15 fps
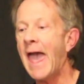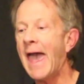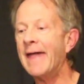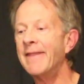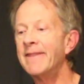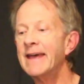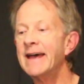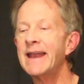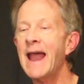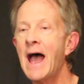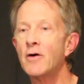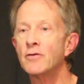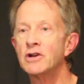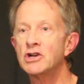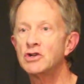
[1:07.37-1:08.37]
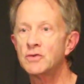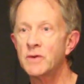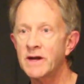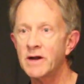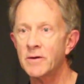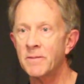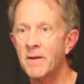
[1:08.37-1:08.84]
and then how to
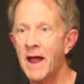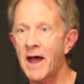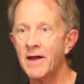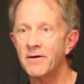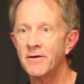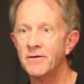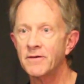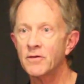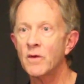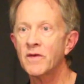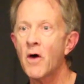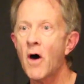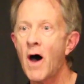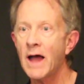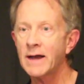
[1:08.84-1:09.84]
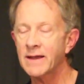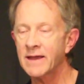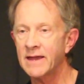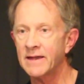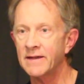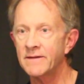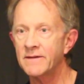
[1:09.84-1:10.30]
trigger patterns with
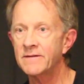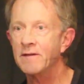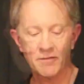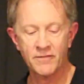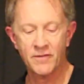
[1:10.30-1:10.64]
hotkeys